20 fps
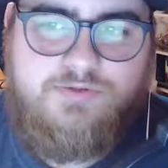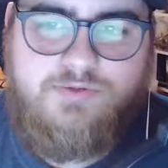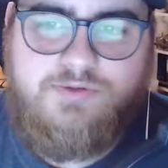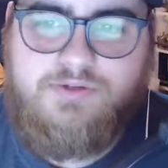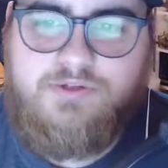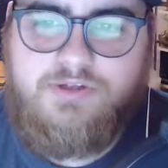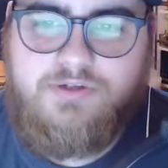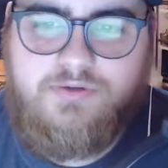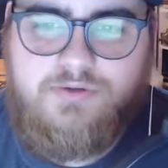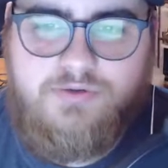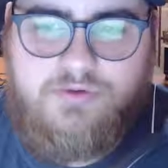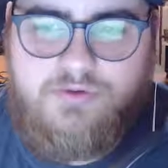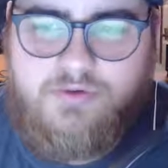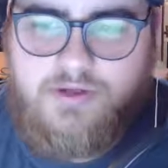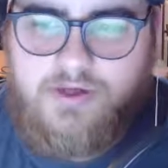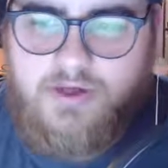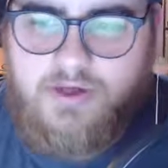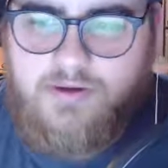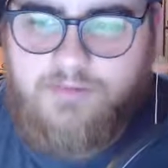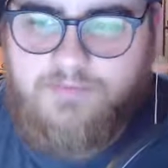really cool.
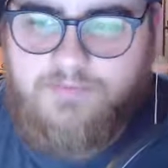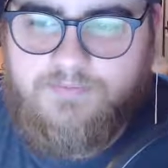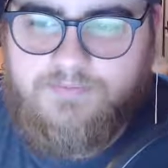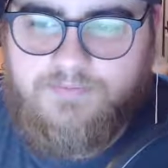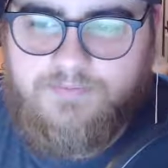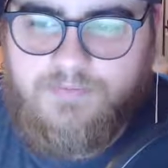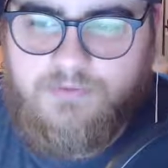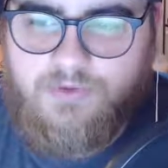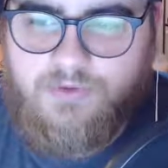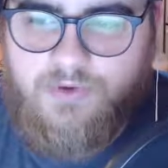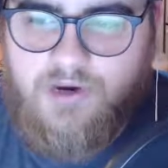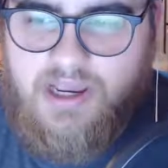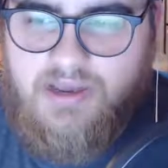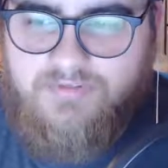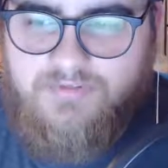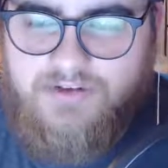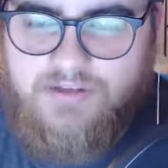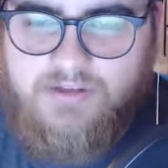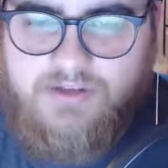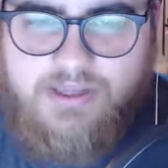
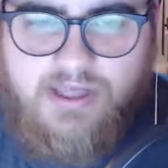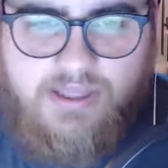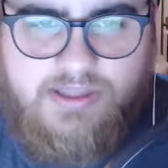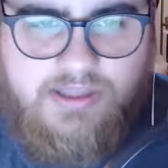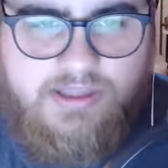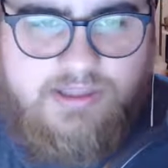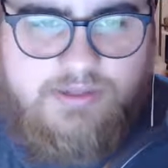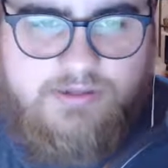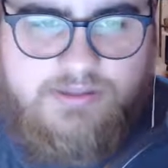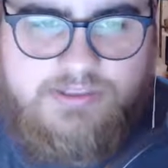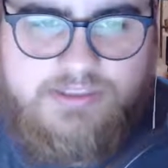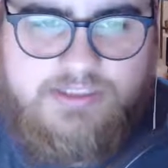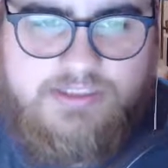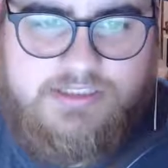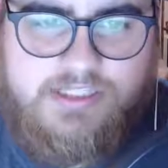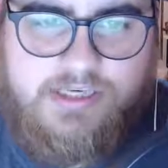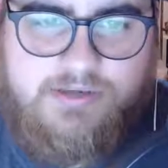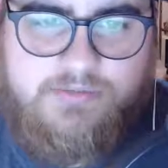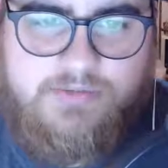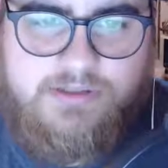Graphically, I think it looks the
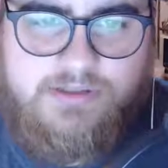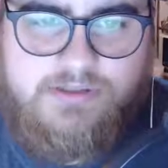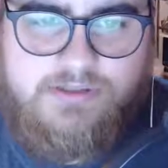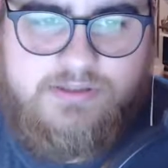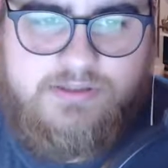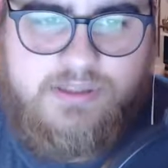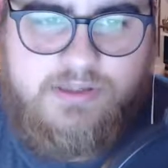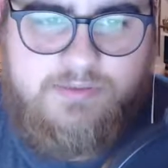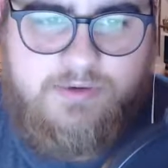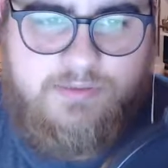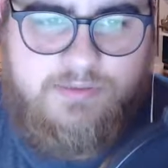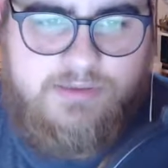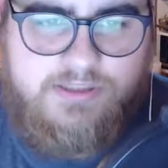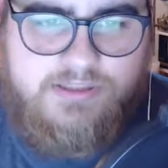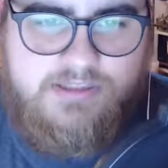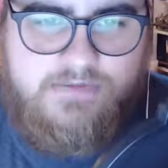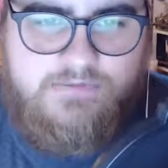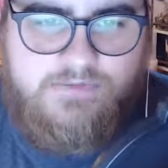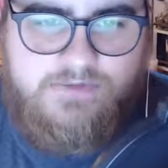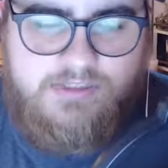same as MLB
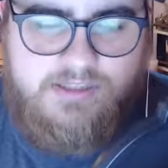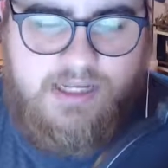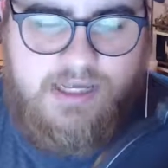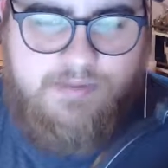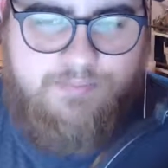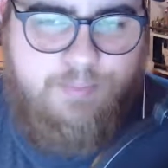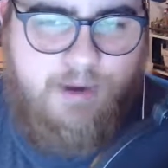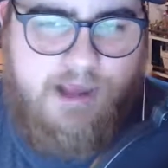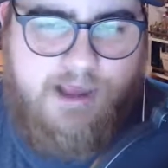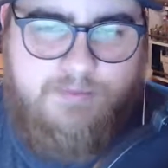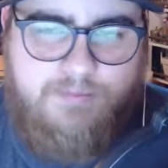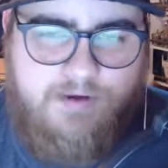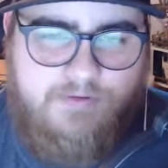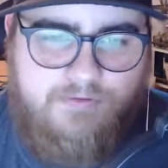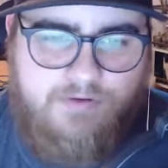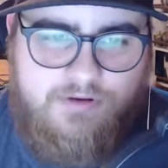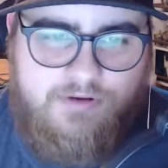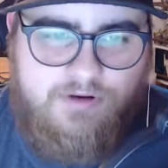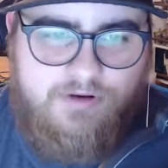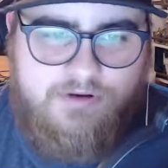17. I buy them
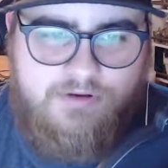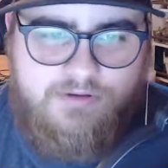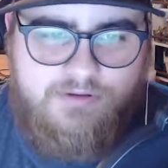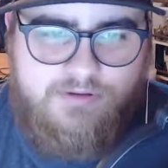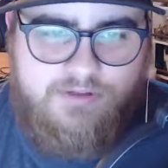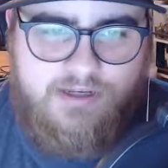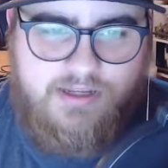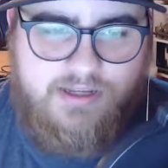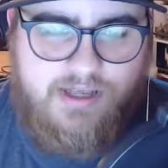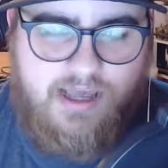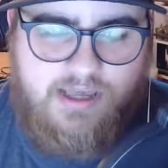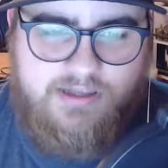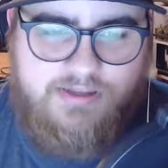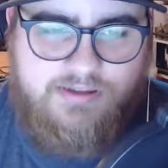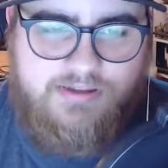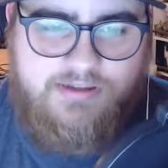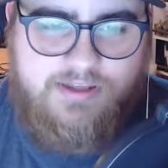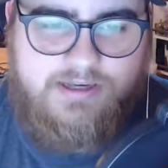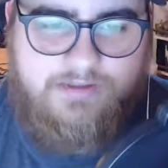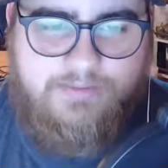every year. I
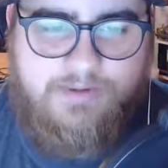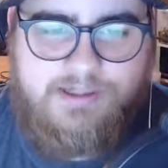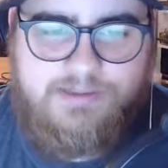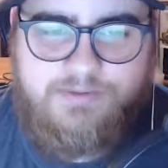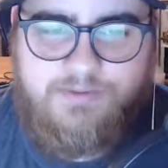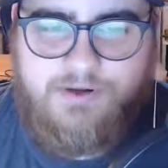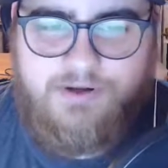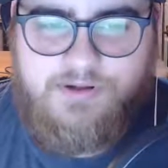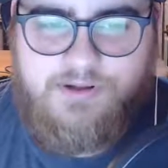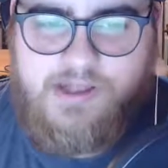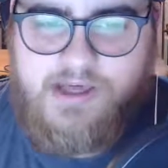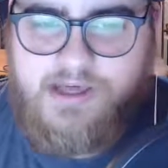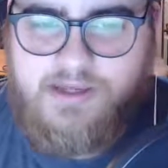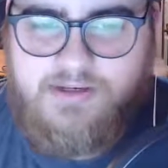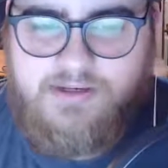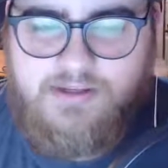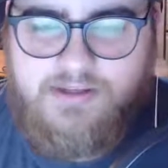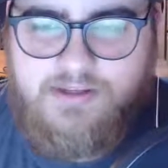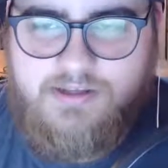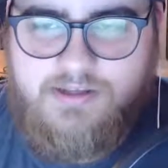like baseball a
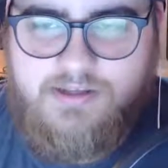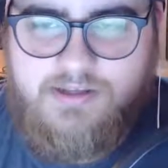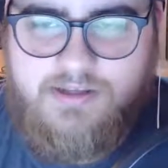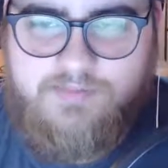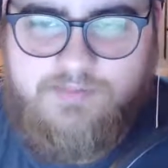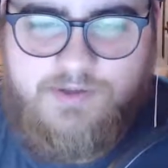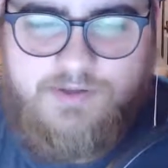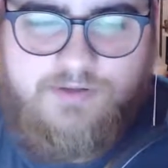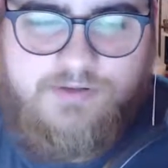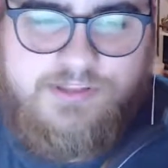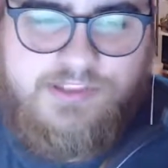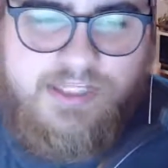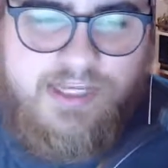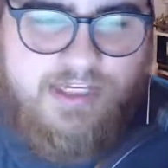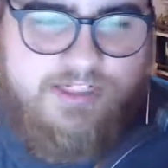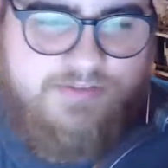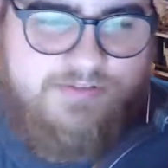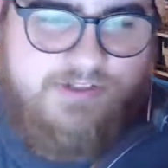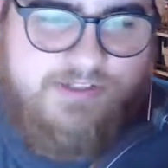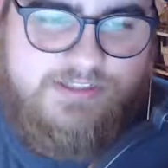lot. Huge
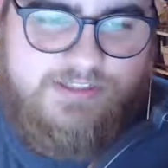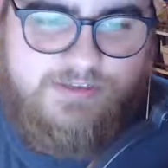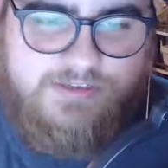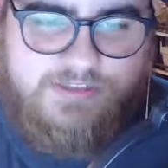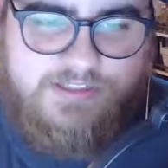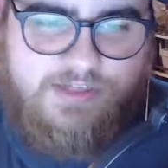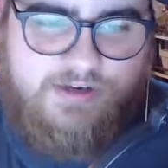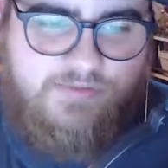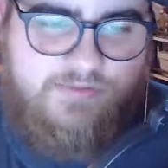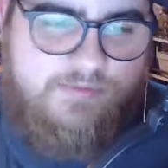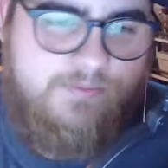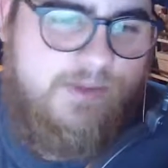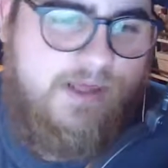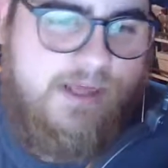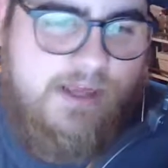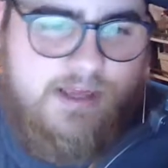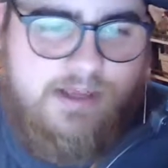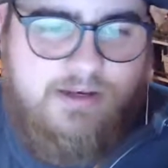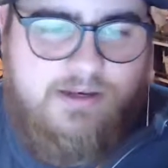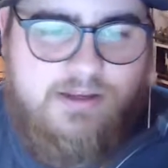Sox fan, as you can tell from the
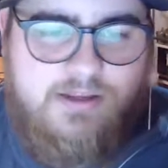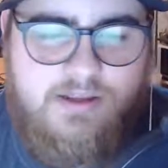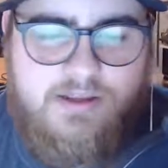hat.